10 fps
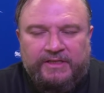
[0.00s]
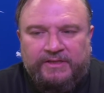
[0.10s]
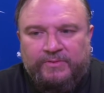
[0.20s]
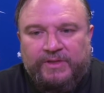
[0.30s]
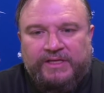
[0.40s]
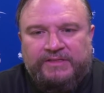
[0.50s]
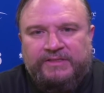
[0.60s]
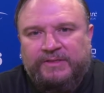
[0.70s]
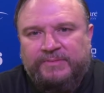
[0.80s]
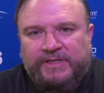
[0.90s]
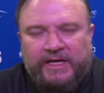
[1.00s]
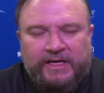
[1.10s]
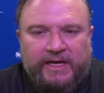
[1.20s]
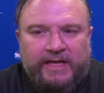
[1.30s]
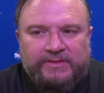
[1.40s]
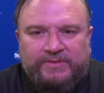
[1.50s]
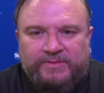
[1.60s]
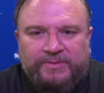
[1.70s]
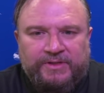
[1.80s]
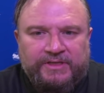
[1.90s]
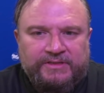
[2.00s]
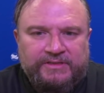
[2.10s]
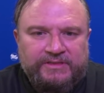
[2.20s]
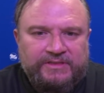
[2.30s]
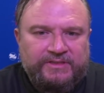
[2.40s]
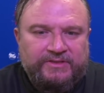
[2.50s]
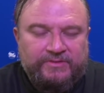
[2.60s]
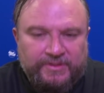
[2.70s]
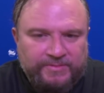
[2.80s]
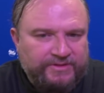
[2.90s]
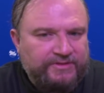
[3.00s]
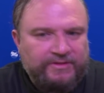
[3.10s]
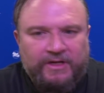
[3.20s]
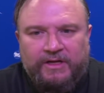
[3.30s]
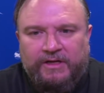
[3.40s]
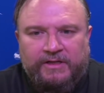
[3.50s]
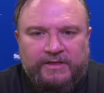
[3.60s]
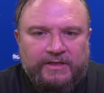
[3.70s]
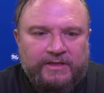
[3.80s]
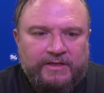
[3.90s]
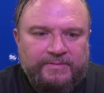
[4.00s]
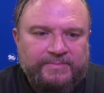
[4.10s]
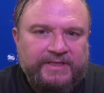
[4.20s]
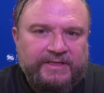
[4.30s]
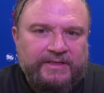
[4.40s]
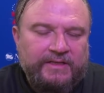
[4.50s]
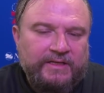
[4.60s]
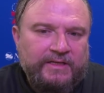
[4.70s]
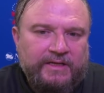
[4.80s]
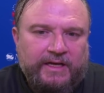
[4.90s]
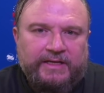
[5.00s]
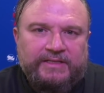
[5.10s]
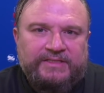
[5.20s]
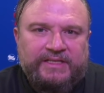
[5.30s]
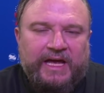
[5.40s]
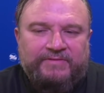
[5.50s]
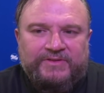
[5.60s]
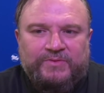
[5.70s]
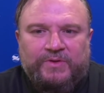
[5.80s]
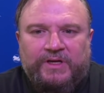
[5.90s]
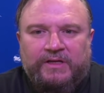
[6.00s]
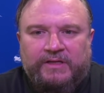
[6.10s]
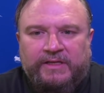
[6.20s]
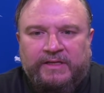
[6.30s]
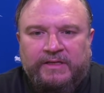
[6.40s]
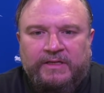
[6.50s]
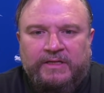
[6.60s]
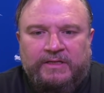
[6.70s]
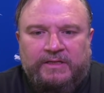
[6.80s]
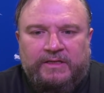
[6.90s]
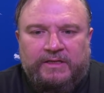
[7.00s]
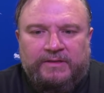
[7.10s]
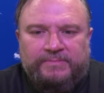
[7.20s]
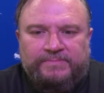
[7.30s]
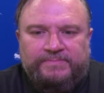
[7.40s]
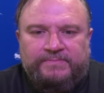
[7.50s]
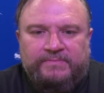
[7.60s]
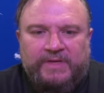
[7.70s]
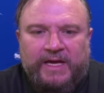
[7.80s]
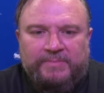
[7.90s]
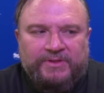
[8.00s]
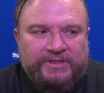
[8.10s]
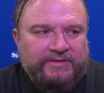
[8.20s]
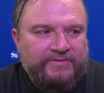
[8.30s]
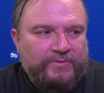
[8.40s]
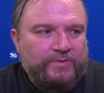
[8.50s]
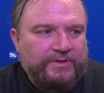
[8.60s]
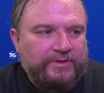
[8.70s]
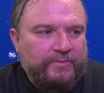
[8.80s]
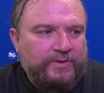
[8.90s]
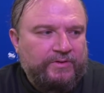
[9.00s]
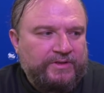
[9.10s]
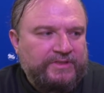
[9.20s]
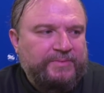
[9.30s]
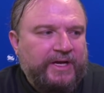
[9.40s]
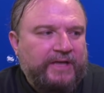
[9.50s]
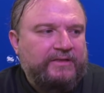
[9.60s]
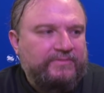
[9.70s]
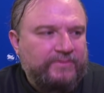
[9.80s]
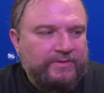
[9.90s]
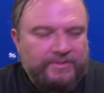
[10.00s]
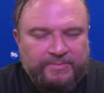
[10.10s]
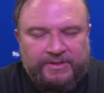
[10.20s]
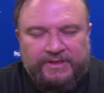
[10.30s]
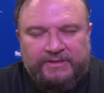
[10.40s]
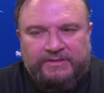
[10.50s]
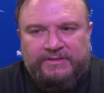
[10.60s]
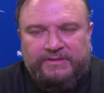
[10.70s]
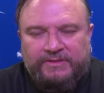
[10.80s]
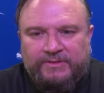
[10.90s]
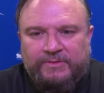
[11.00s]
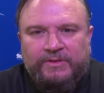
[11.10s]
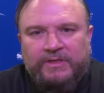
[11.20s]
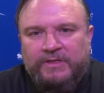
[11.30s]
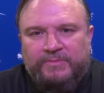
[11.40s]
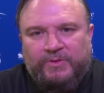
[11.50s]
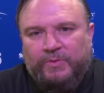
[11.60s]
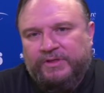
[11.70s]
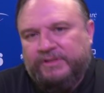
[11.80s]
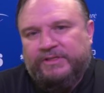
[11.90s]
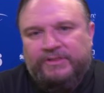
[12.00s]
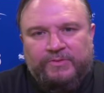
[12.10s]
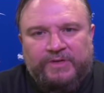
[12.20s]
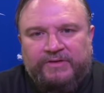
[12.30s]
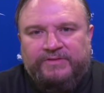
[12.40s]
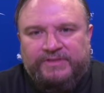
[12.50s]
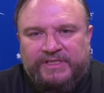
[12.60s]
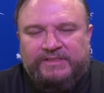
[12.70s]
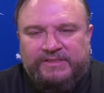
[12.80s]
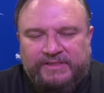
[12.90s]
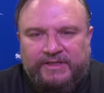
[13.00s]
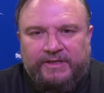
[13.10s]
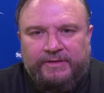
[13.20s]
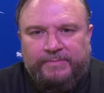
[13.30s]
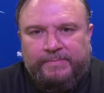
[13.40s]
The relationship Doc has with the players is extremely strong, and his staff as well. And I believe, and we would expect for the players to be willing to do whatever is necessary.